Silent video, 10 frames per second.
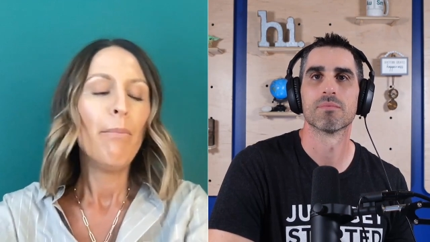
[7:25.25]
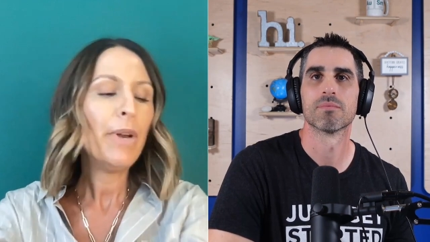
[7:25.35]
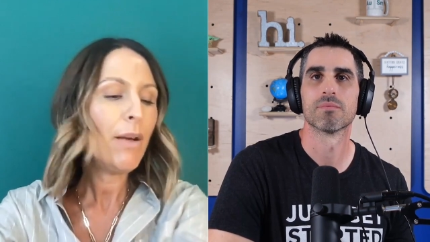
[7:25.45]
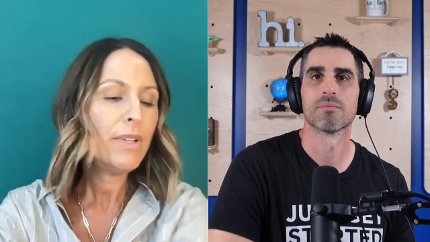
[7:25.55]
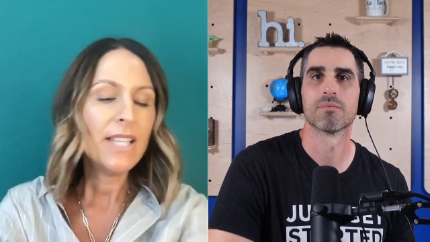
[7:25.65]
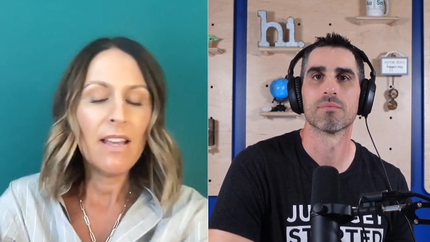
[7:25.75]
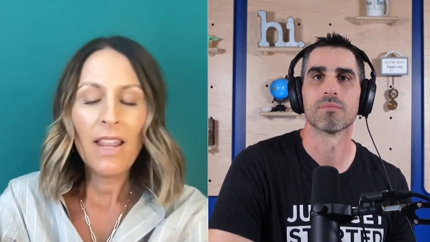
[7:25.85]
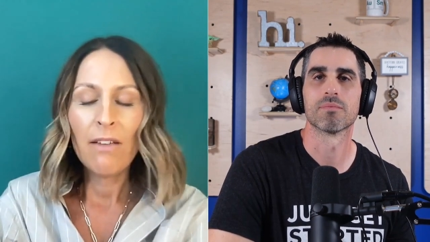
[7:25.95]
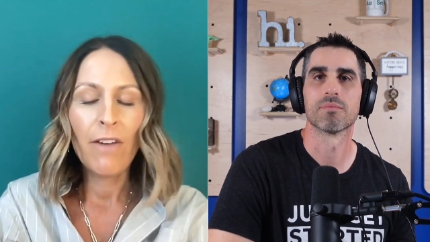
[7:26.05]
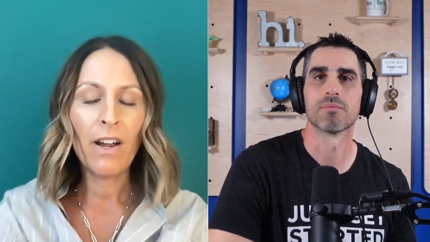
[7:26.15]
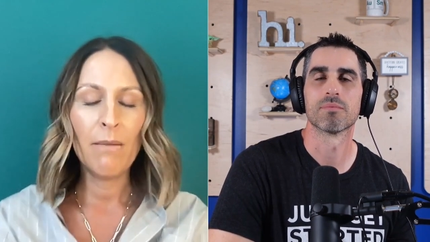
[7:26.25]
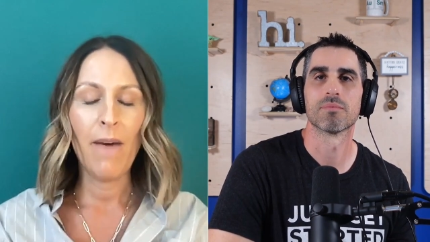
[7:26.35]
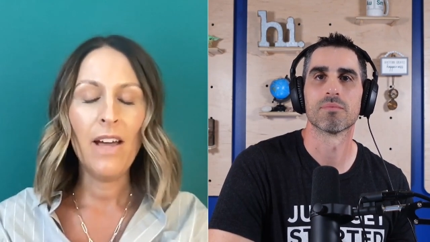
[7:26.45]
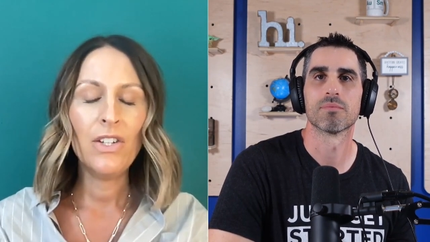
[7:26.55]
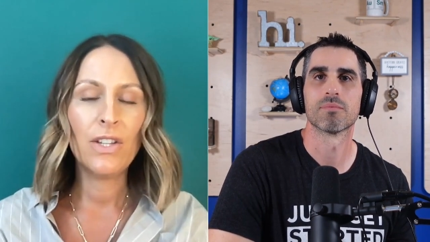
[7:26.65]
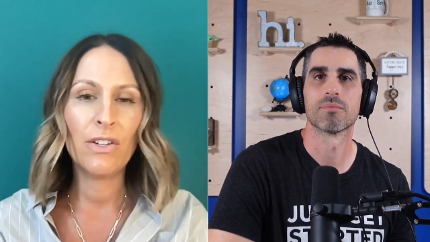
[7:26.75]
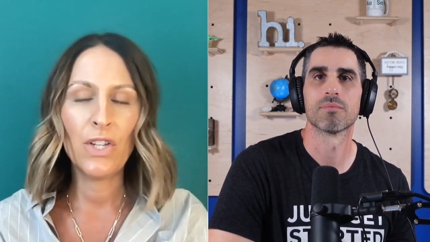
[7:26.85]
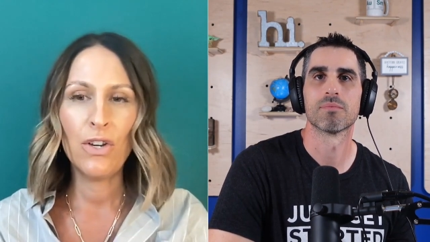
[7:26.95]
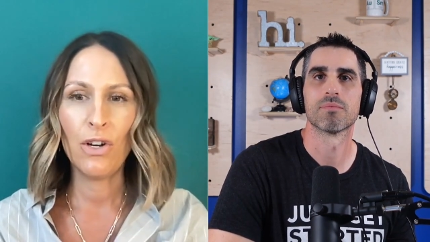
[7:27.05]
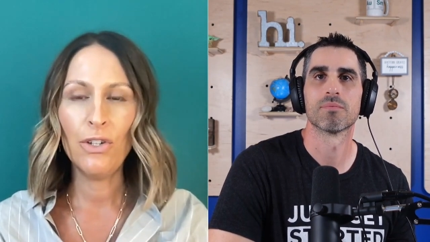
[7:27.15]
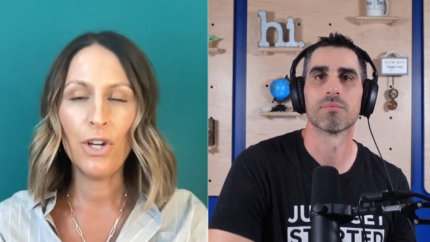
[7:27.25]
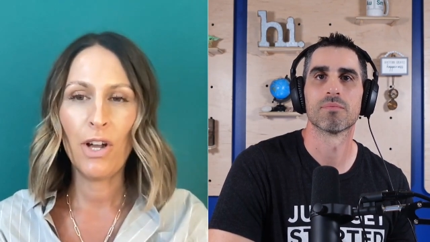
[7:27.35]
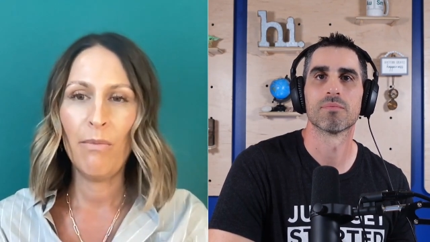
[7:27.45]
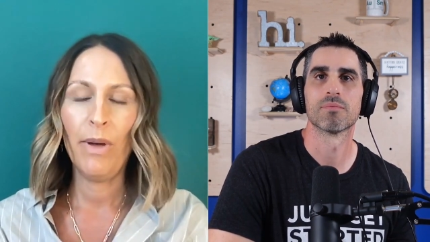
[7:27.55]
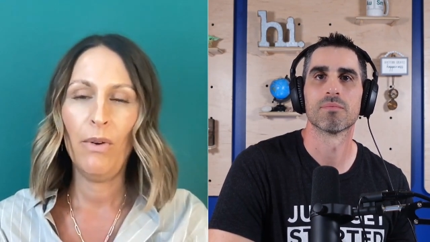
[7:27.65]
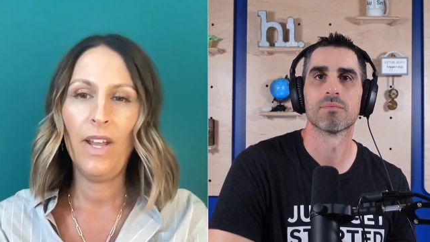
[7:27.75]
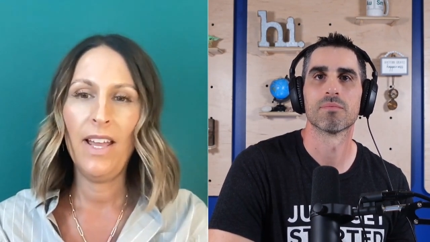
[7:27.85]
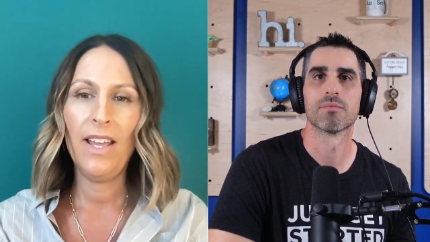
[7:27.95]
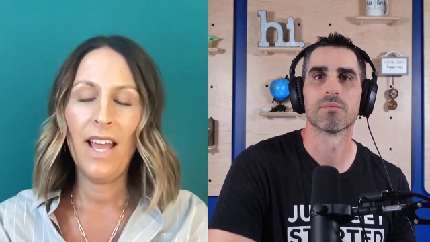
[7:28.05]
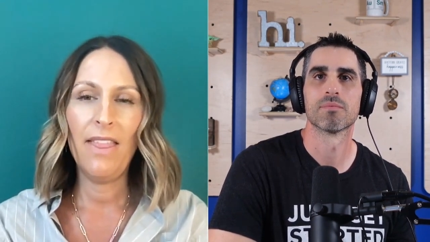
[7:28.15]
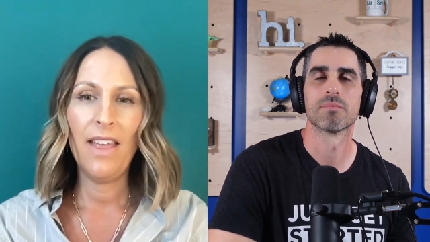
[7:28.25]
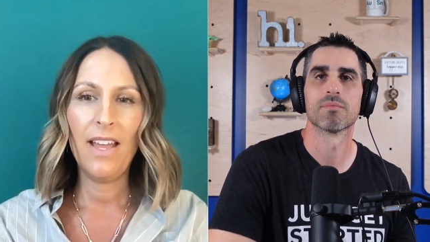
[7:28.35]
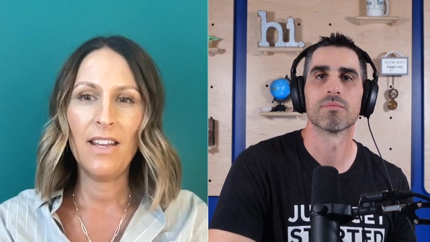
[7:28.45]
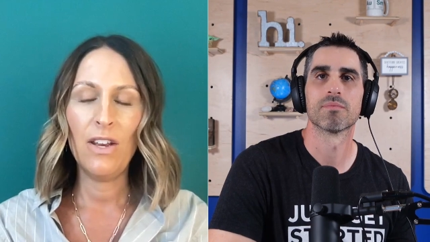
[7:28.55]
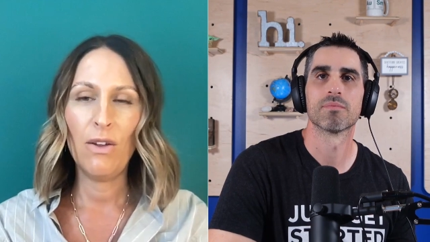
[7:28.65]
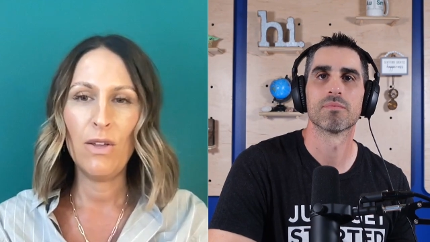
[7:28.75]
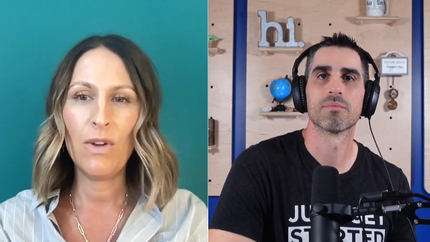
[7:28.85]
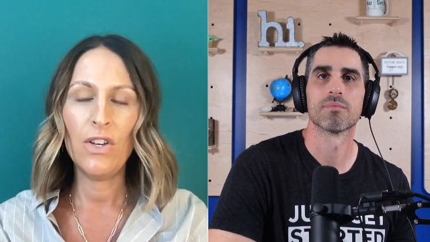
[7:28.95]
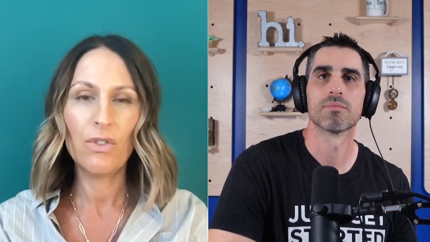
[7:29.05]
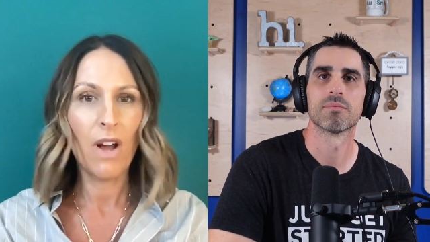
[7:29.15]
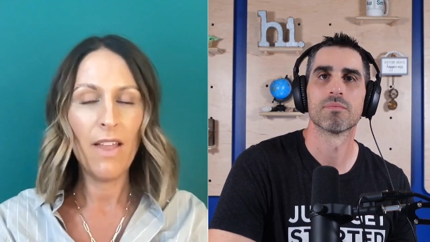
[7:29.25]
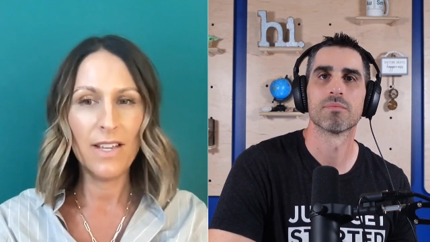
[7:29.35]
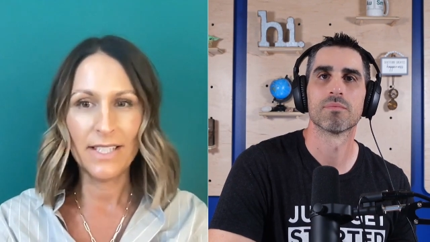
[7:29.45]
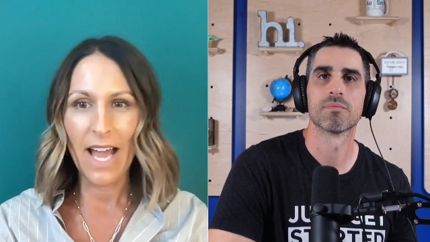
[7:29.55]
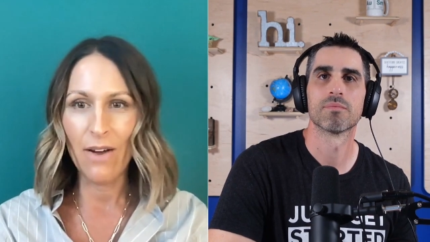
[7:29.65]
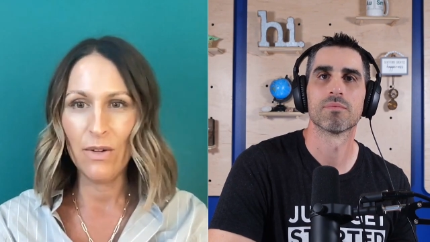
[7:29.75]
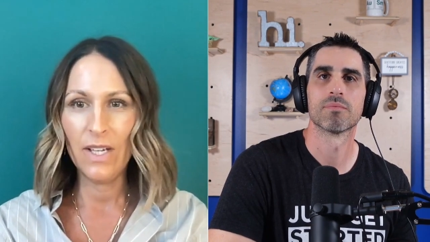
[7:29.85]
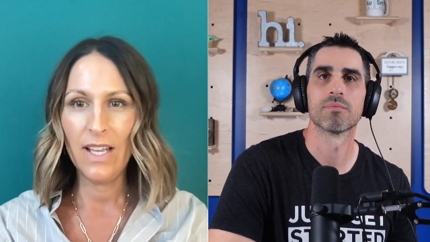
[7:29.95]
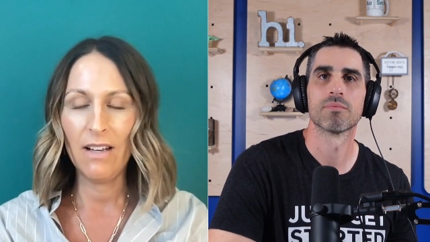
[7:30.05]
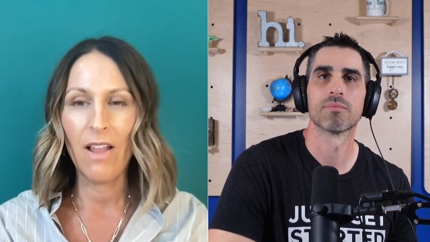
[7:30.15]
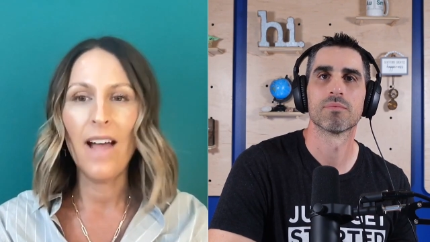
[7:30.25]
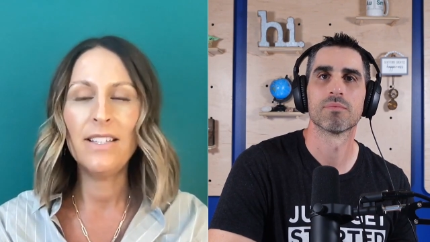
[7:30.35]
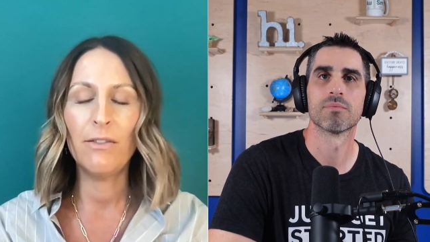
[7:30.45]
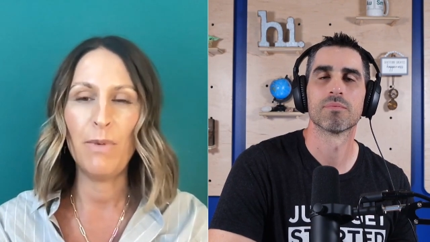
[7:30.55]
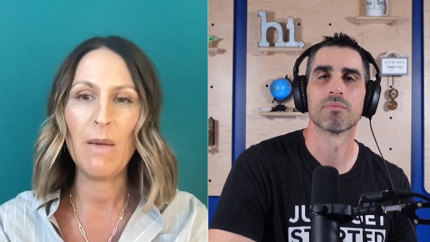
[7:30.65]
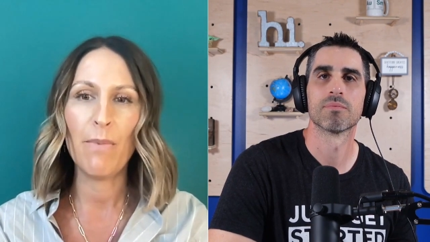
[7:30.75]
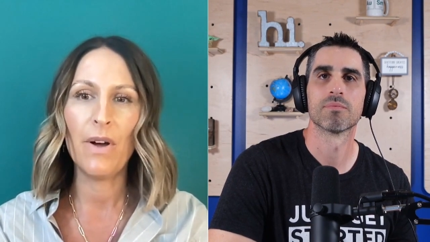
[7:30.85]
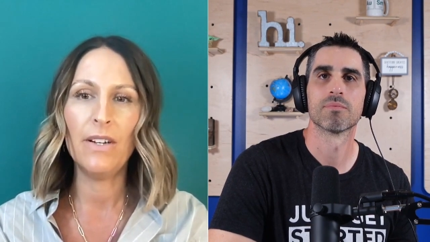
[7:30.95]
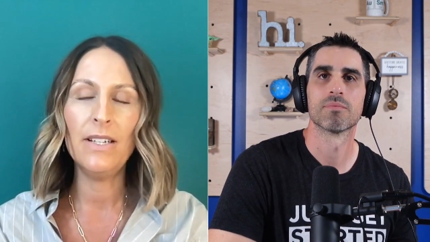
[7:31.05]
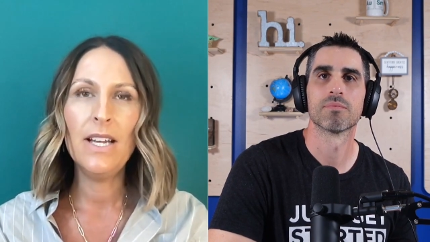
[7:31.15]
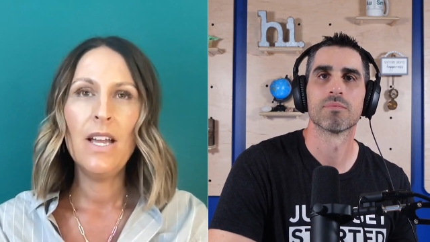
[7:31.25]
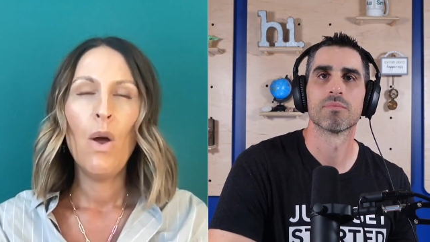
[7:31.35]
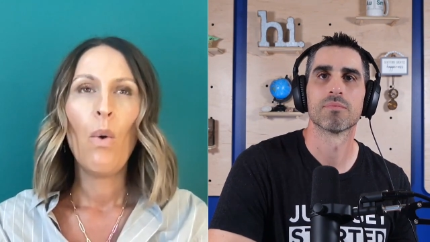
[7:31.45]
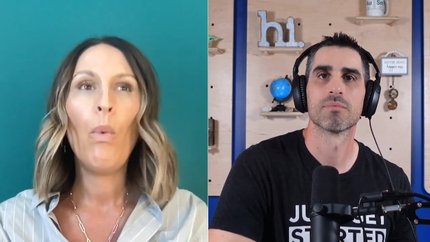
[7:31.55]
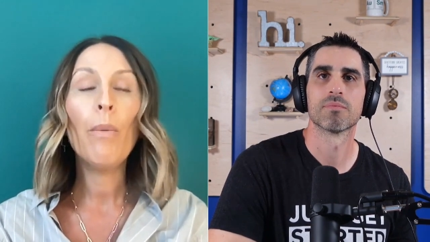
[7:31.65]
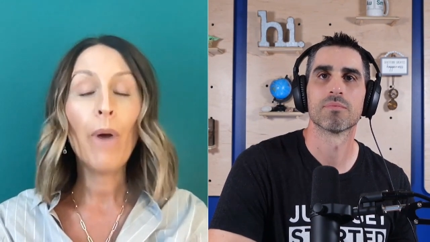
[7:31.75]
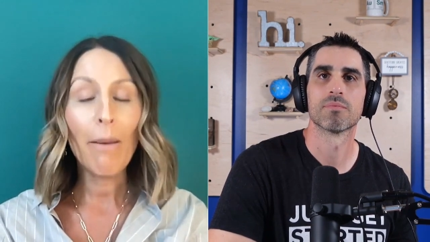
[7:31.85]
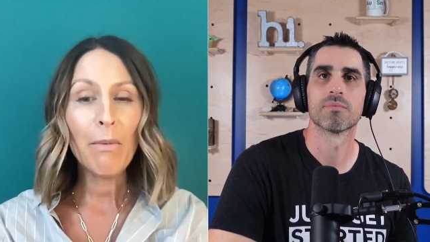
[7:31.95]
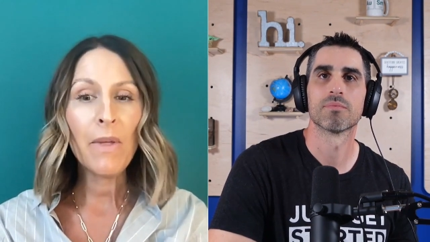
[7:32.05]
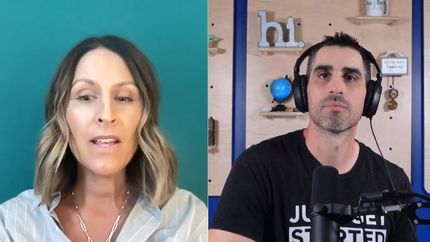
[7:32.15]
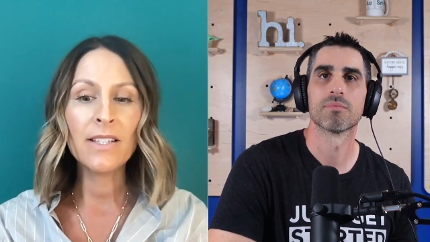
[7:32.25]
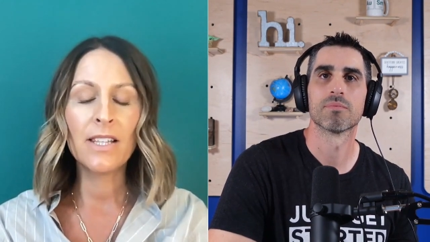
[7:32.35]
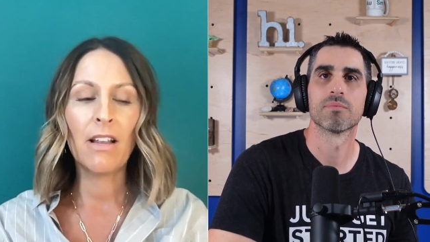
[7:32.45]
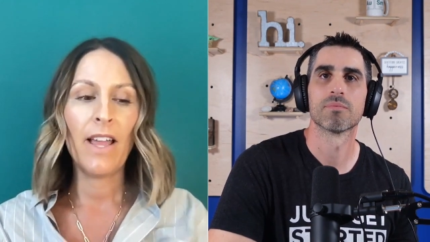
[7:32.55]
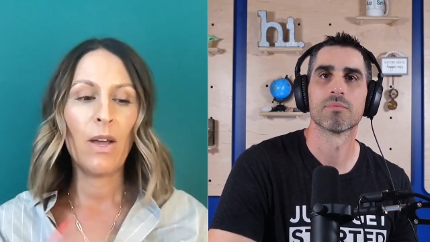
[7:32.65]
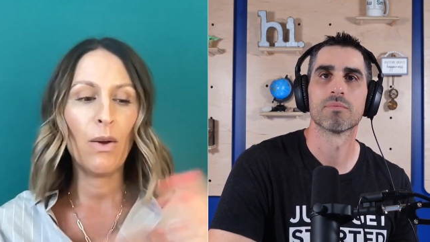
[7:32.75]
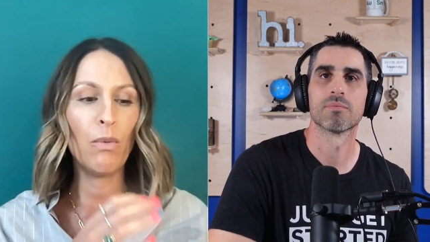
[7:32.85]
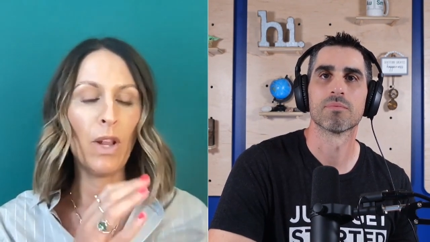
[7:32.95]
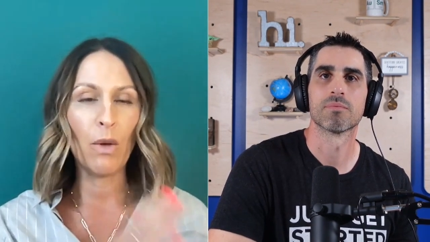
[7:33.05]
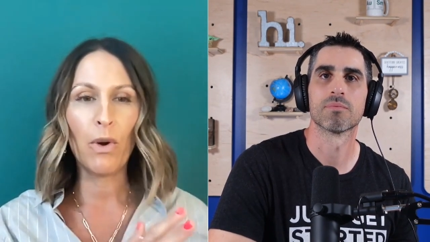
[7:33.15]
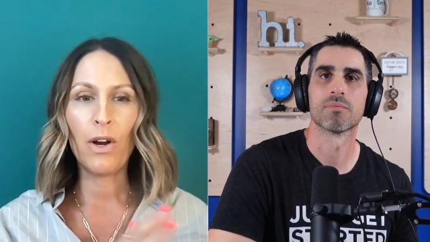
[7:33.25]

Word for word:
Speaker 1: but i would say like very much there's a nurture component and that you know you can draw this out in lots of people what probably is the like will it